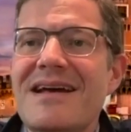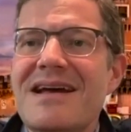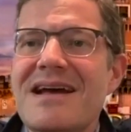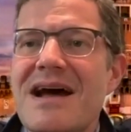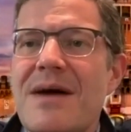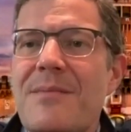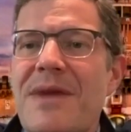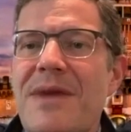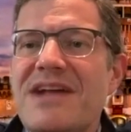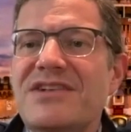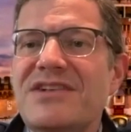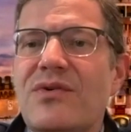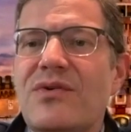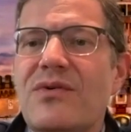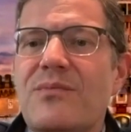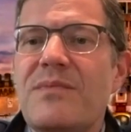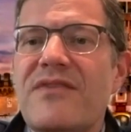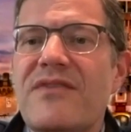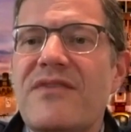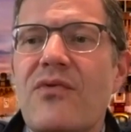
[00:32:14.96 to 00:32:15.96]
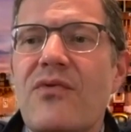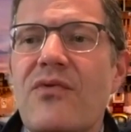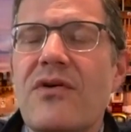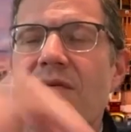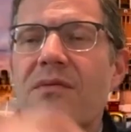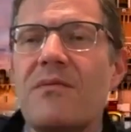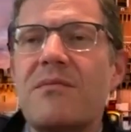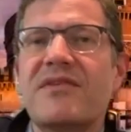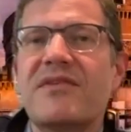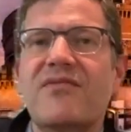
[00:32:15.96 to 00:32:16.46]
Emmanuel,
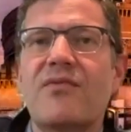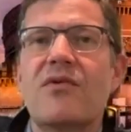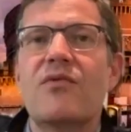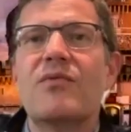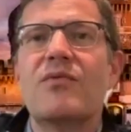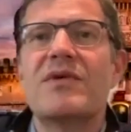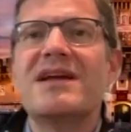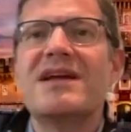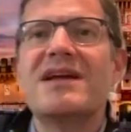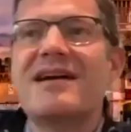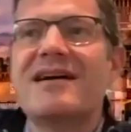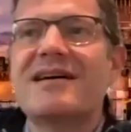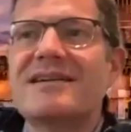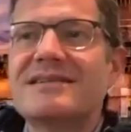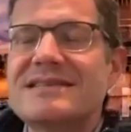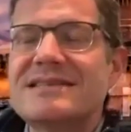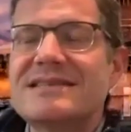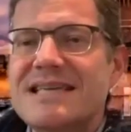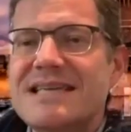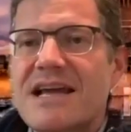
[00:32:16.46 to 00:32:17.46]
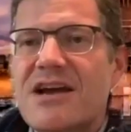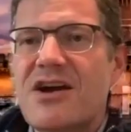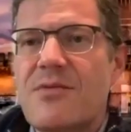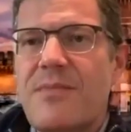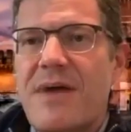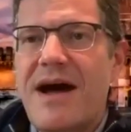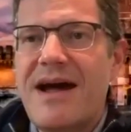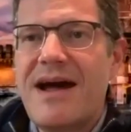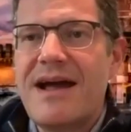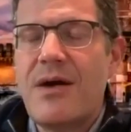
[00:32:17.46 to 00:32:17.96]
before we say
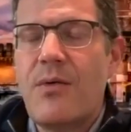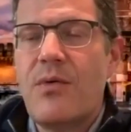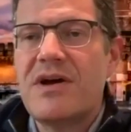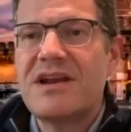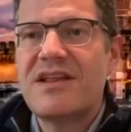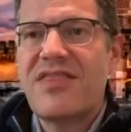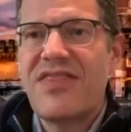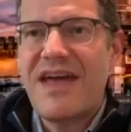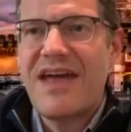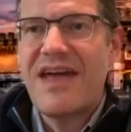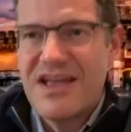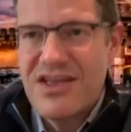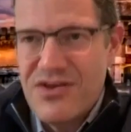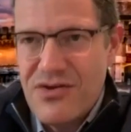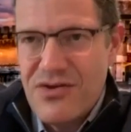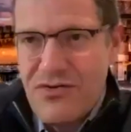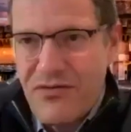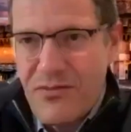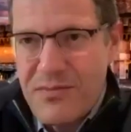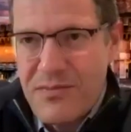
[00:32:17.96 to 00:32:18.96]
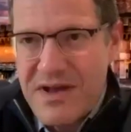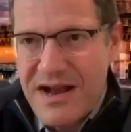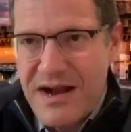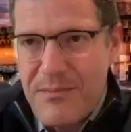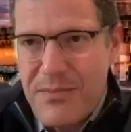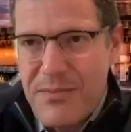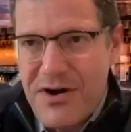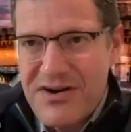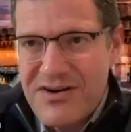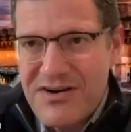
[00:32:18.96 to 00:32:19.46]
goodbye, I want to thank you for being a
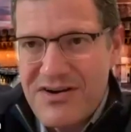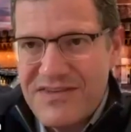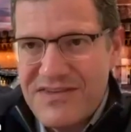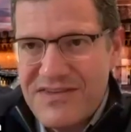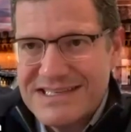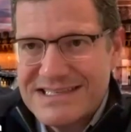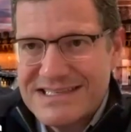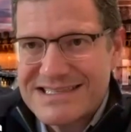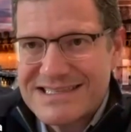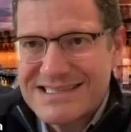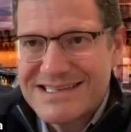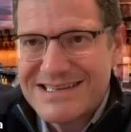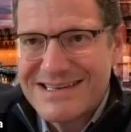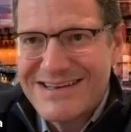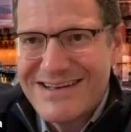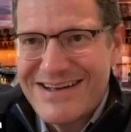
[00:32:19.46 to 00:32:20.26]
part of this.